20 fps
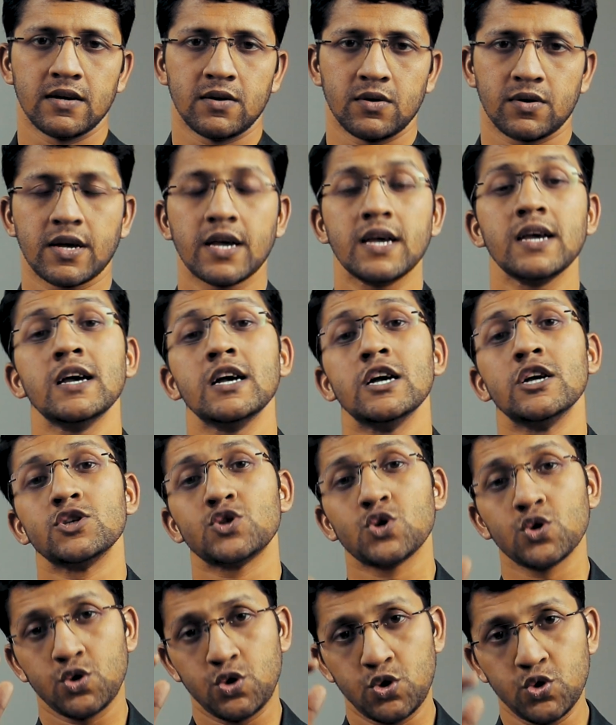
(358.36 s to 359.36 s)
Okay.
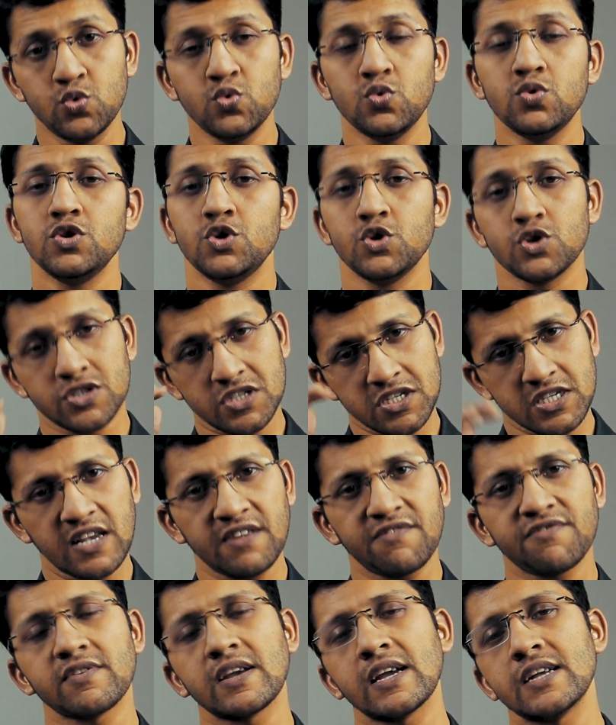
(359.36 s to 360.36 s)
So you
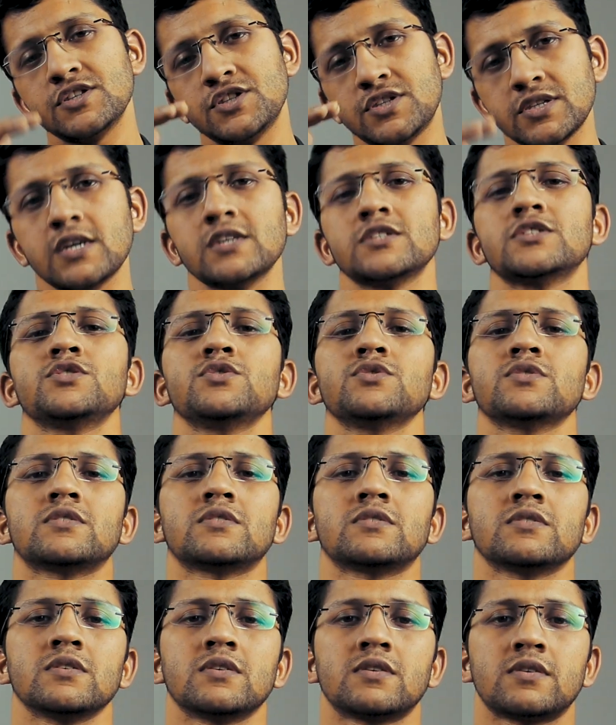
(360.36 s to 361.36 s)
yourself can judge
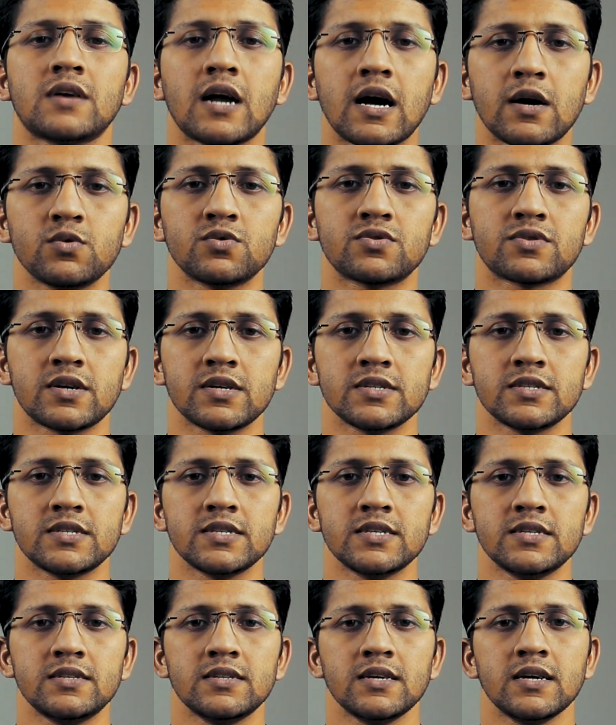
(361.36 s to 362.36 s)
your Rahu
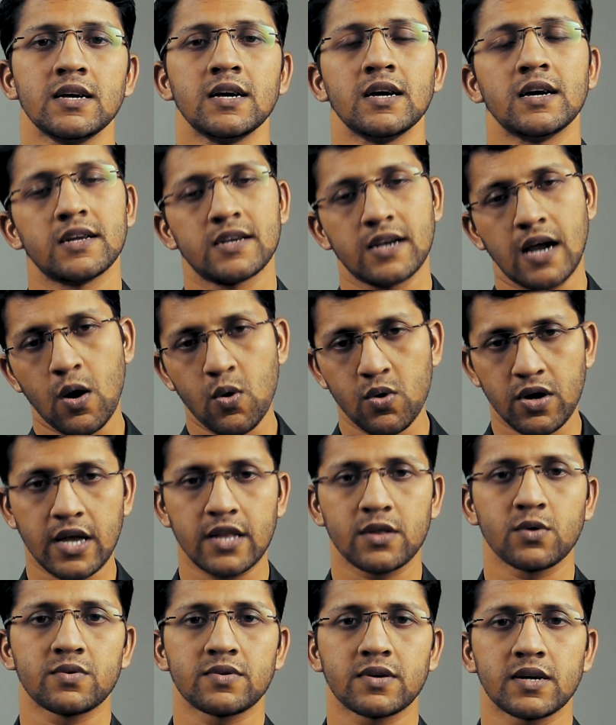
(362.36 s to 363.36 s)

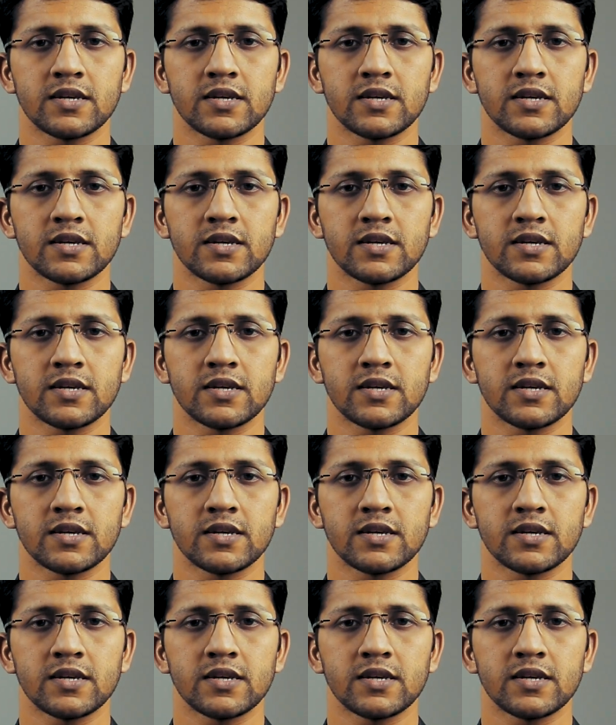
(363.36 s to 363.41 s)
Ketu